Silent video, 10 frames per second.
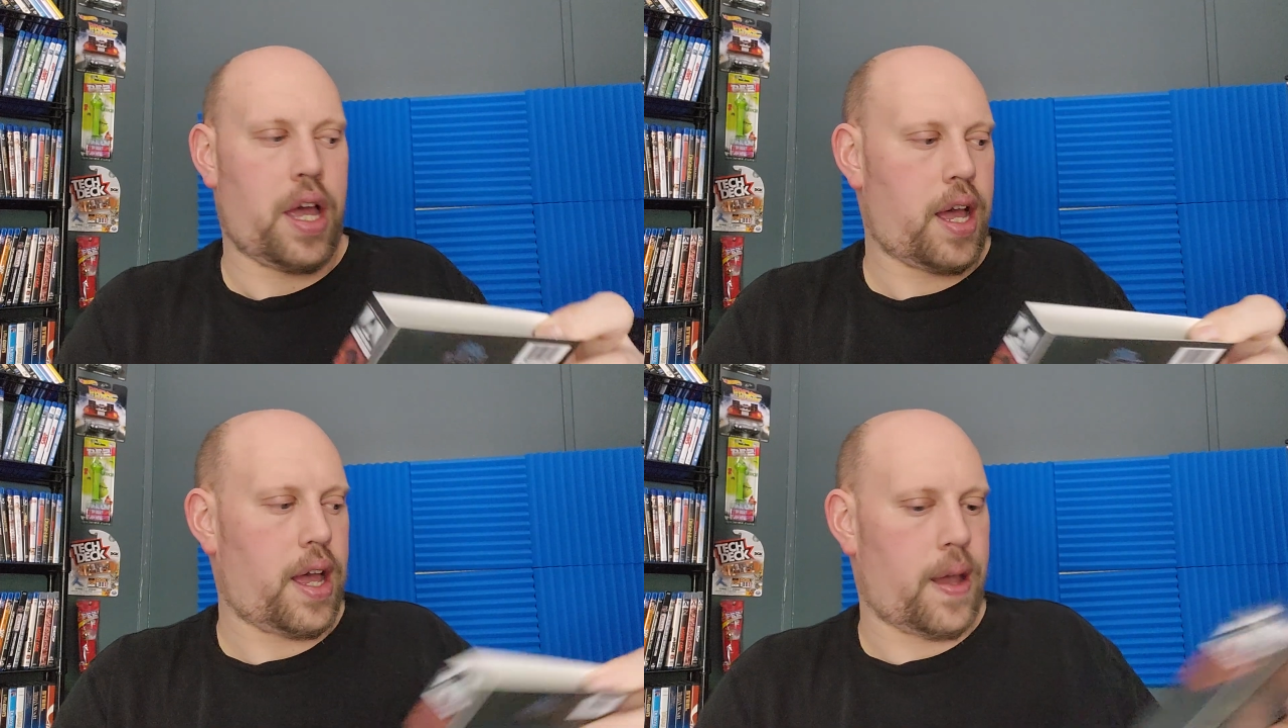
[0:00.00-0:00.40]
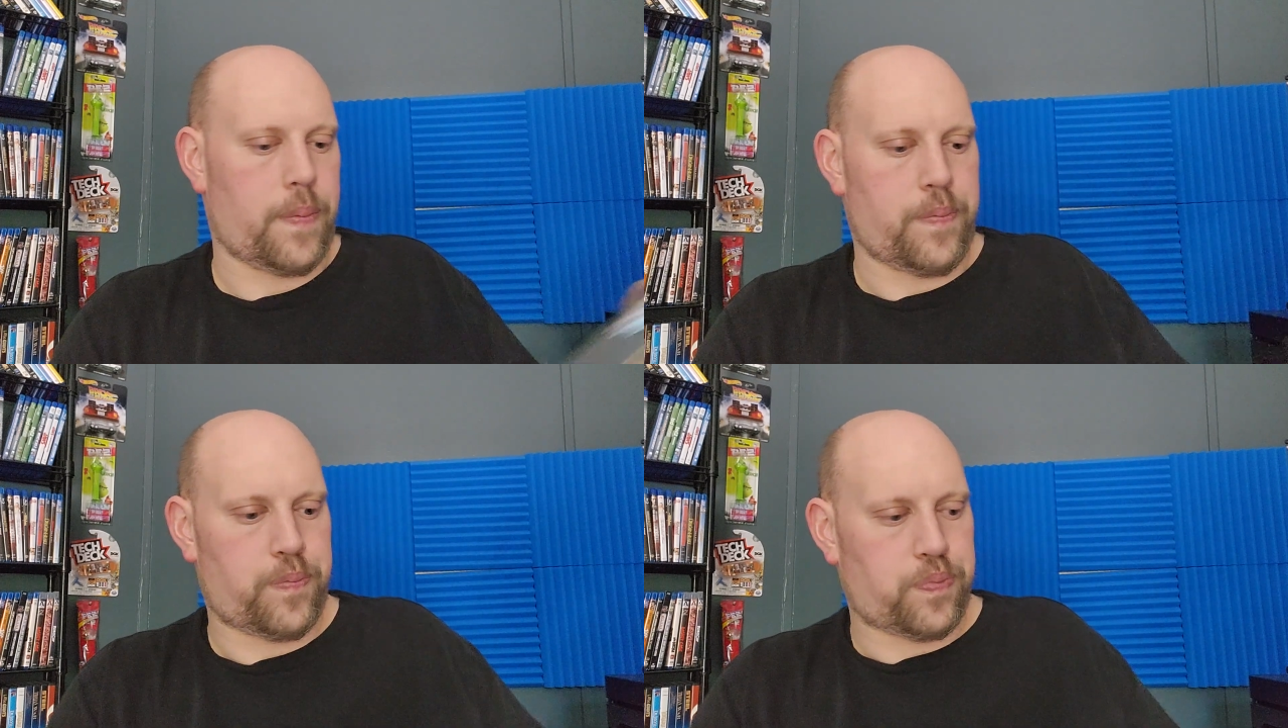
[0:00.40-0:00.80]

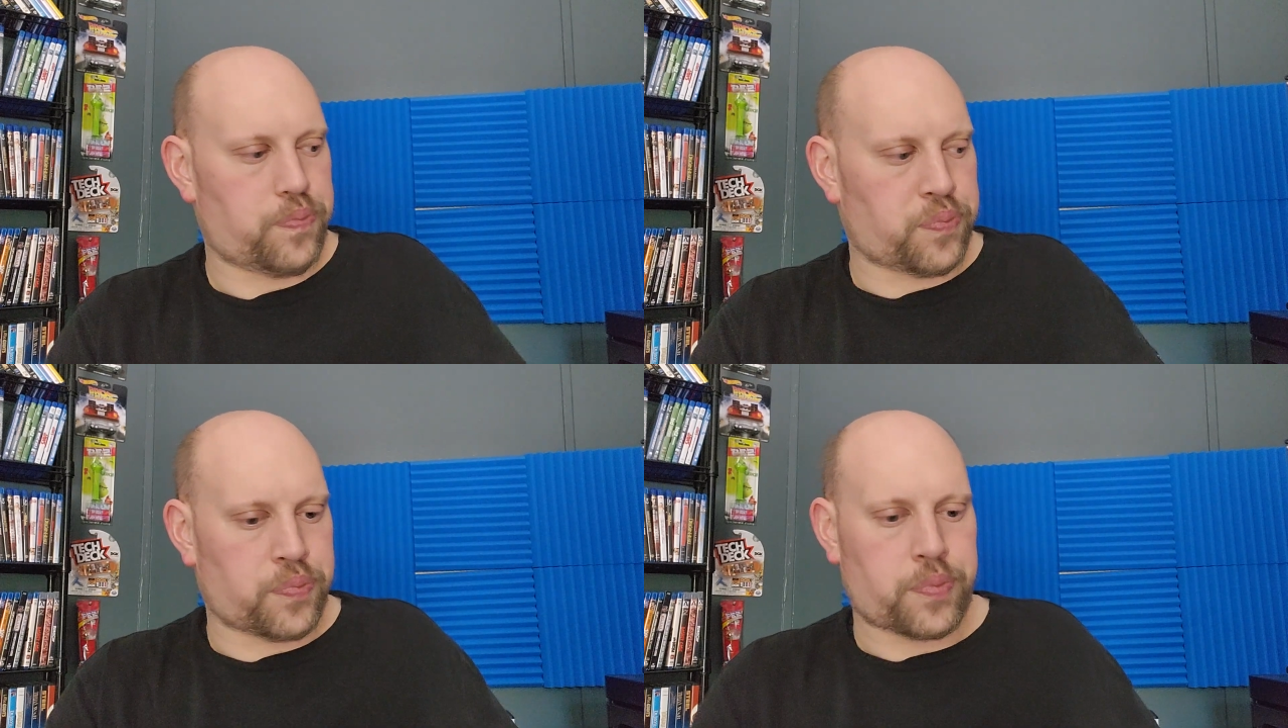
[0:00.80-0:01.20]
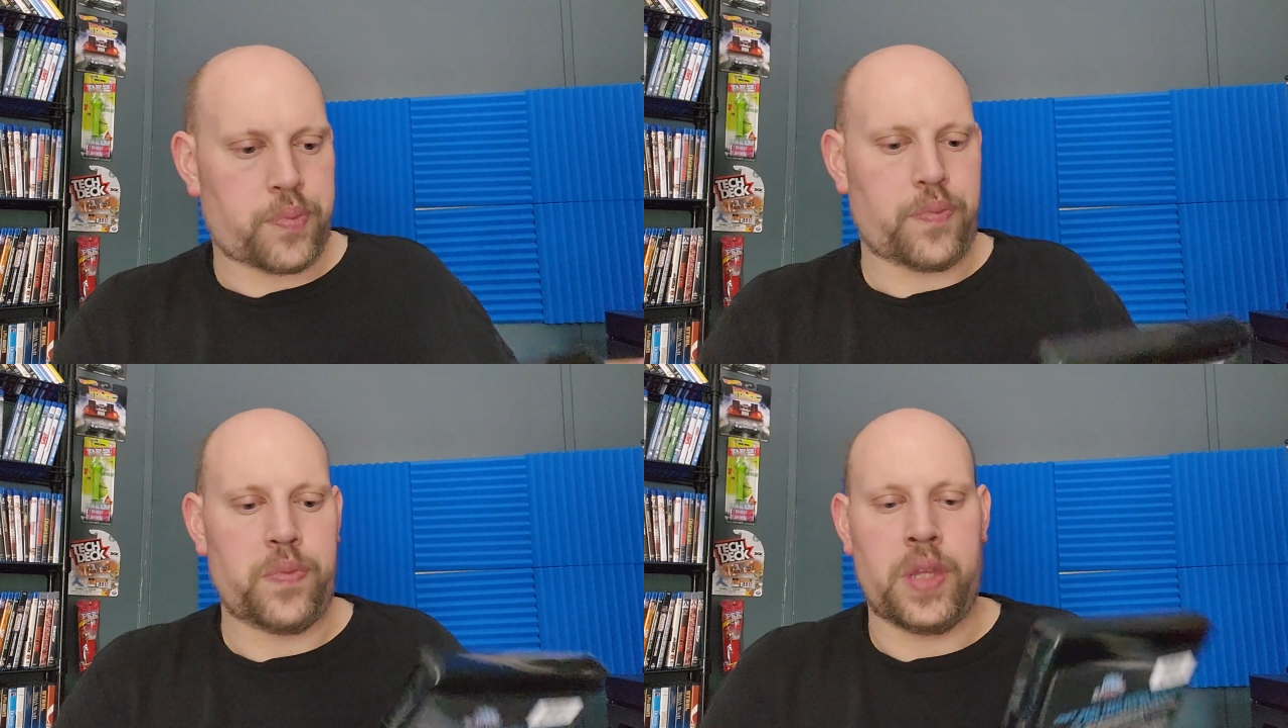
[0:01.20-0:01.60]

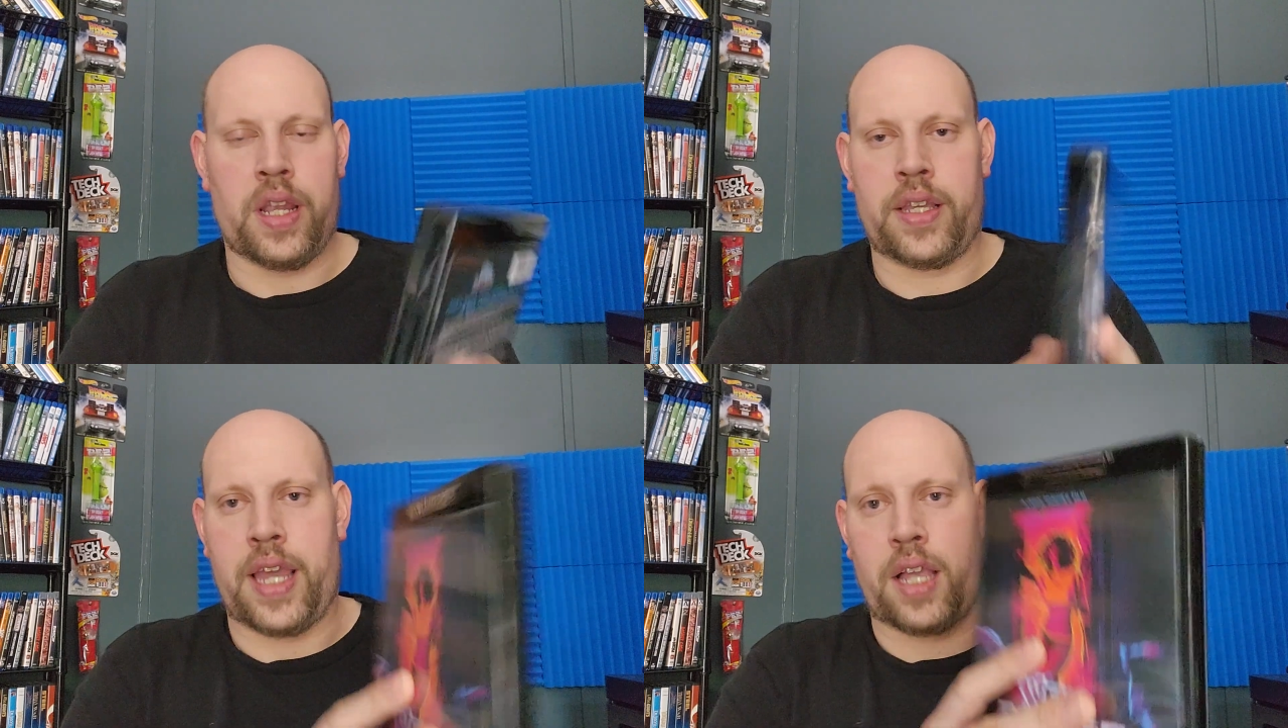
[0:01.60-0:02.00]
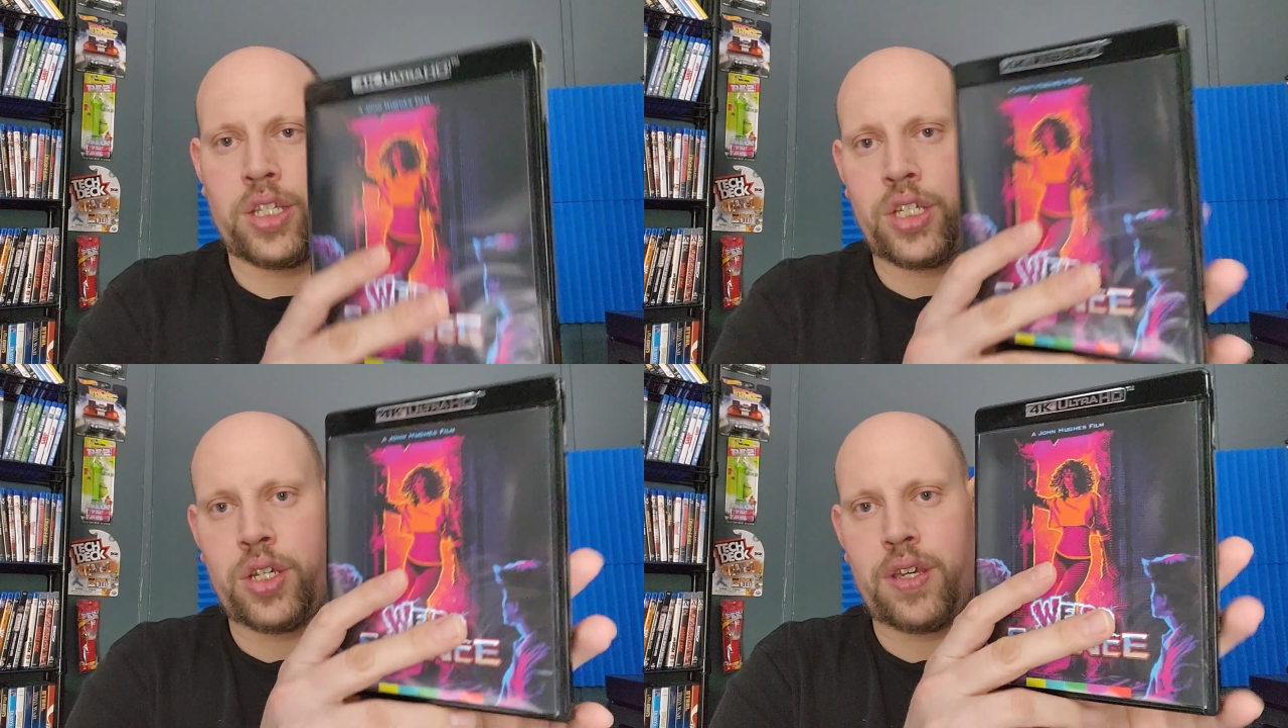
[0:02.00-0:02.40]
Yeah, I'll
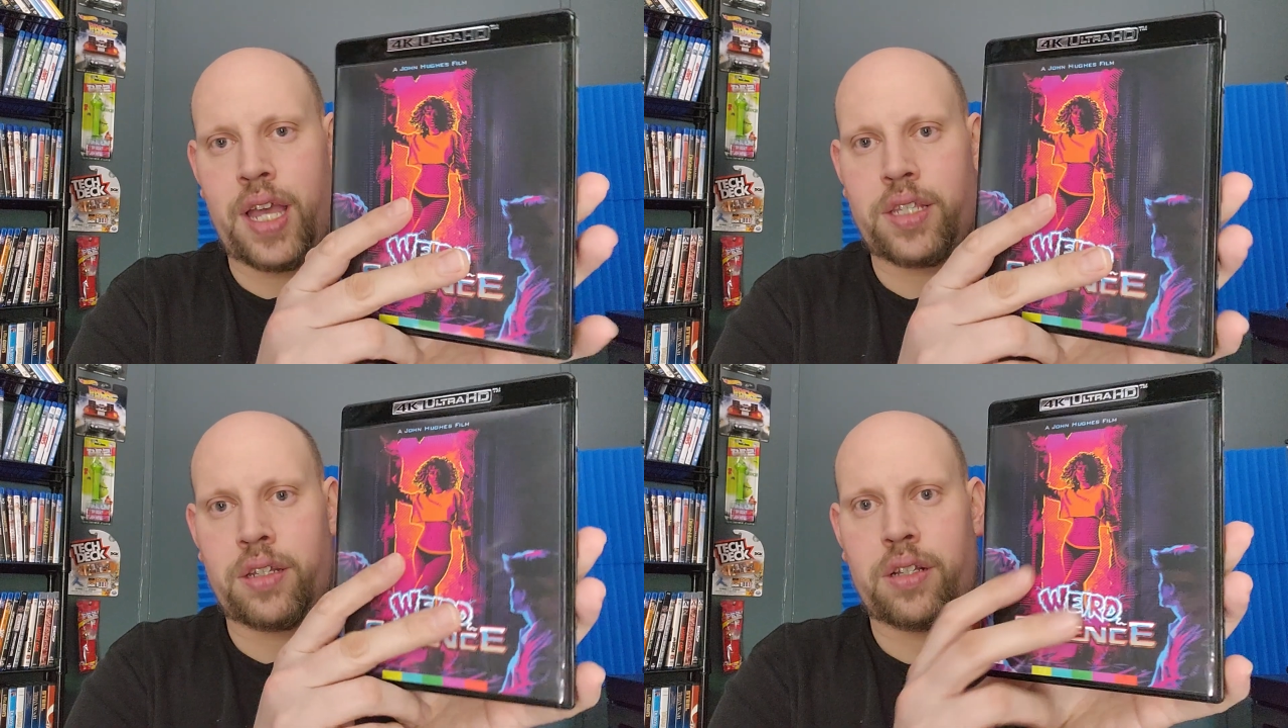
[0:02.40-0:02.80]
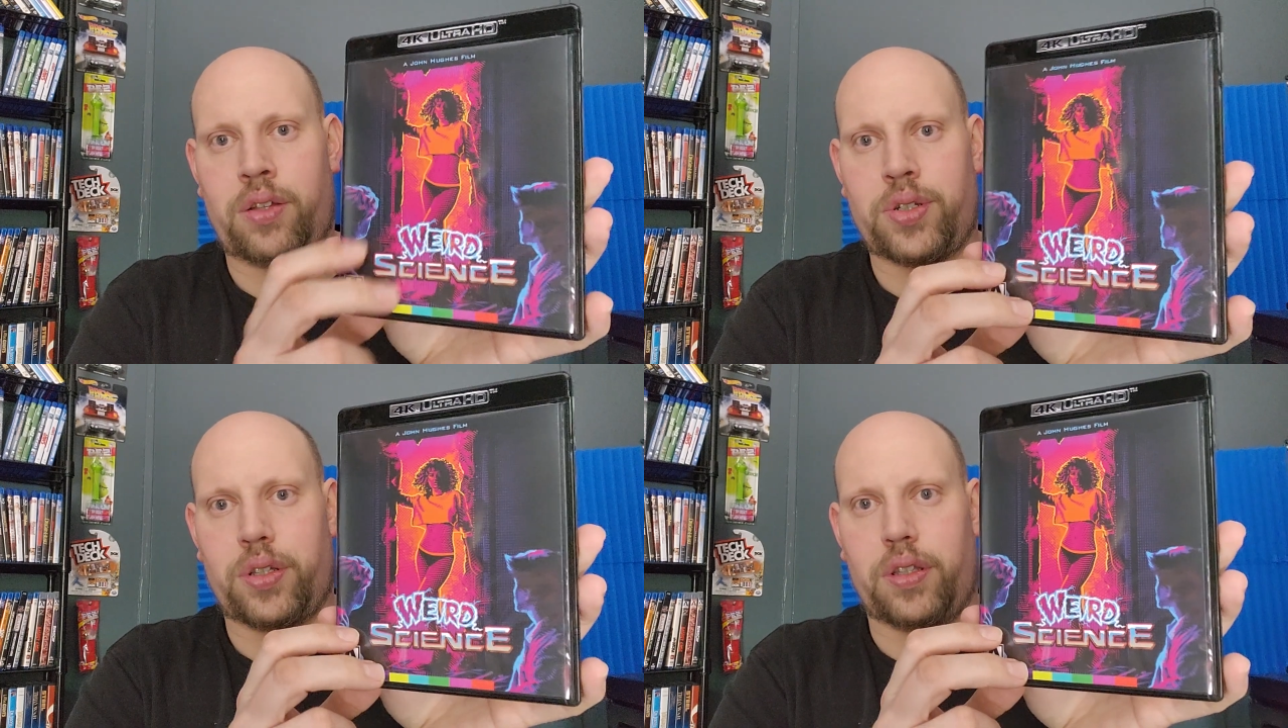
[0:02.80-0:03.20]
just show you guys a
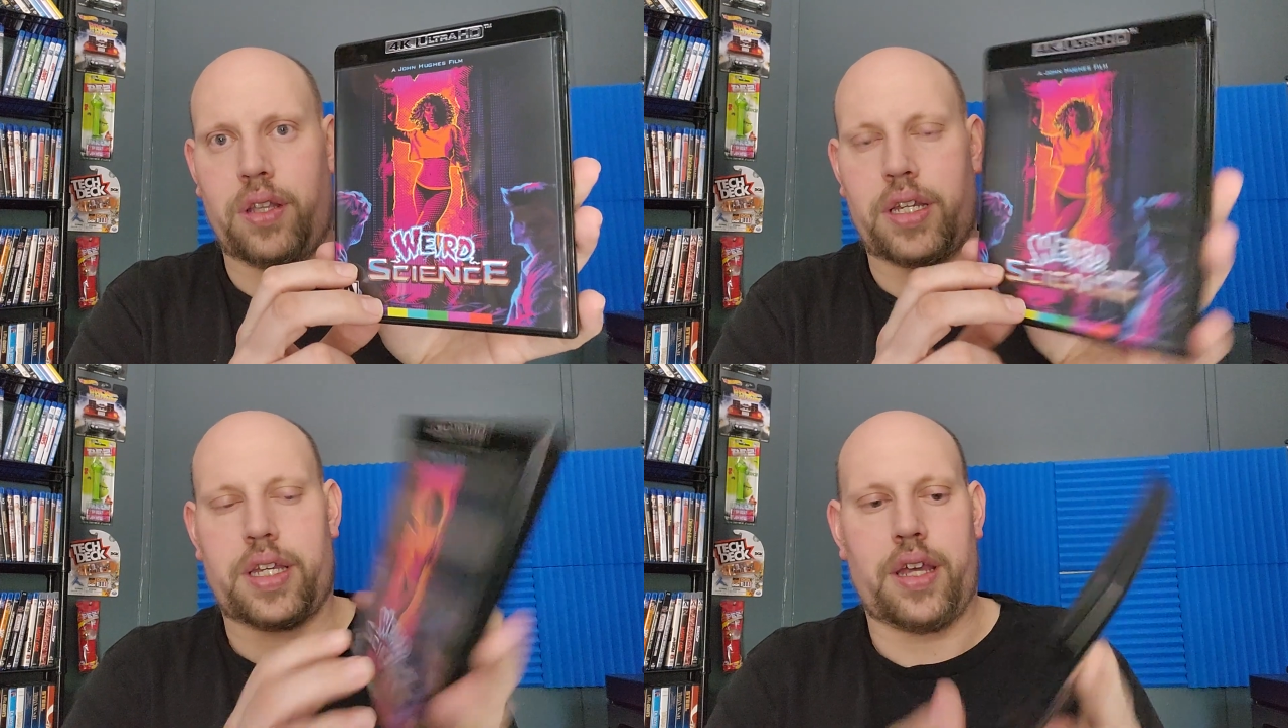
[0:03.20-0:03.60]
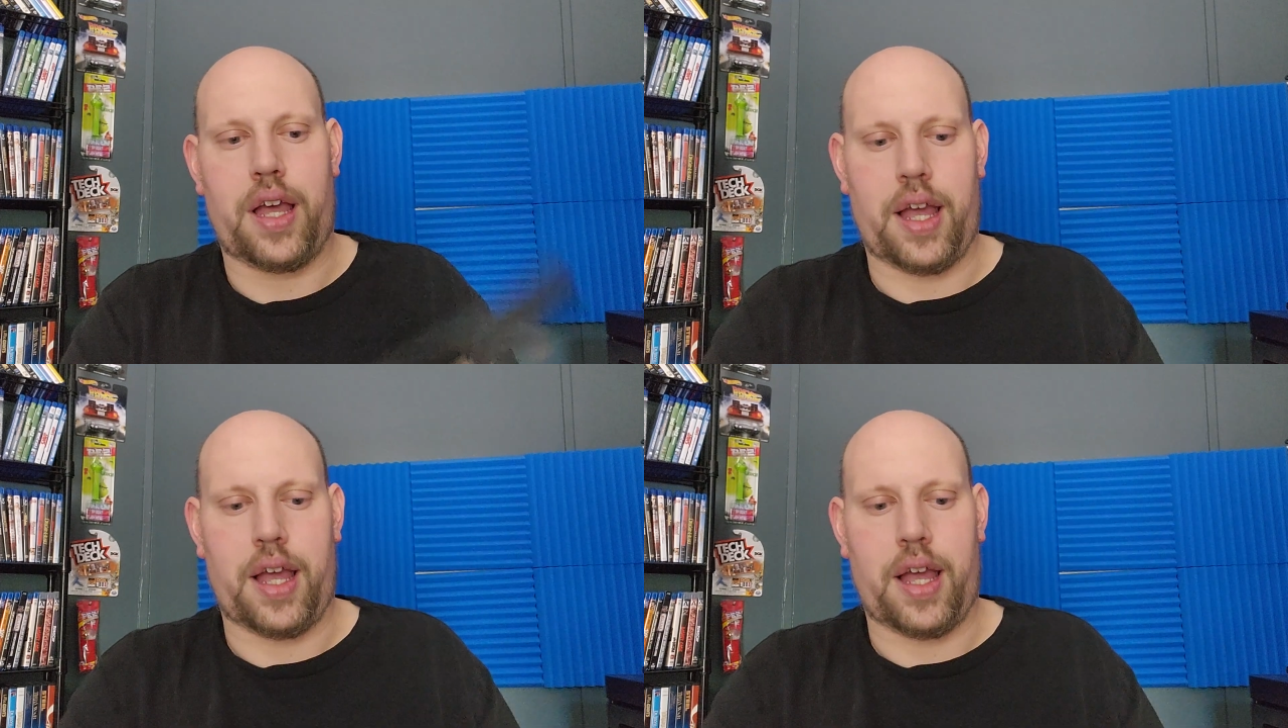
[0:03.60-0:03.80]
closer look.